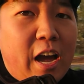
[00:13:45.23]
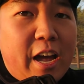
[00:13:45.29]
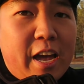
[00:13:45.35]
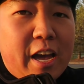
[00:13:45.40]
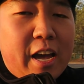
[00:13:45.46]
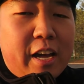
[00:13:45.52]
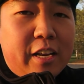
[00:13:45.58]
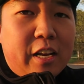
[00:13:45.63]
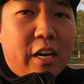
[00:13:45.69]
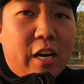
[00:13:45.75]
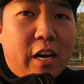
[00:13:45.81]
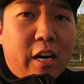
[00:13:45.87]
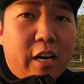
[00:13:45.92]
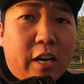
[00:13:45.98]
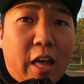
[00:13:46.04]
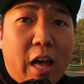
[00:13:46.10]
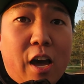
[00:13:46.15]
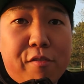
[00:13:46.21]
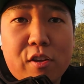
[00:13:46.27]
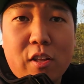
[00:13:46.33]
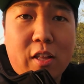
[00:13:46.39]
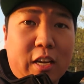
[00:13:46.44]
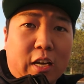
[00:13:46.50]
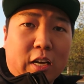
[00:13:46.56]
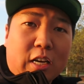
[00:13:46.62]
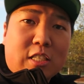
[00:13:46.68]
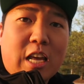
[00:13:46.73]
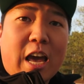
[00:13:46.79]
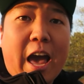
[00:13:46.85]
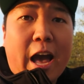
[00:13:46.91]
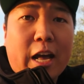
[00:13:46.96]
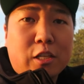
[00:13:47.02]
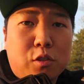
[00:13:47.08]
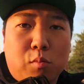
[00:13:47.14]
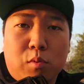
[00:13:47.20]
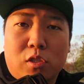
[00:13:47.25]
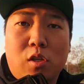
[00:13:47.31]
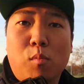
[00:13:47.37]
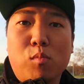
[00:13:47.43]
and have it like attached with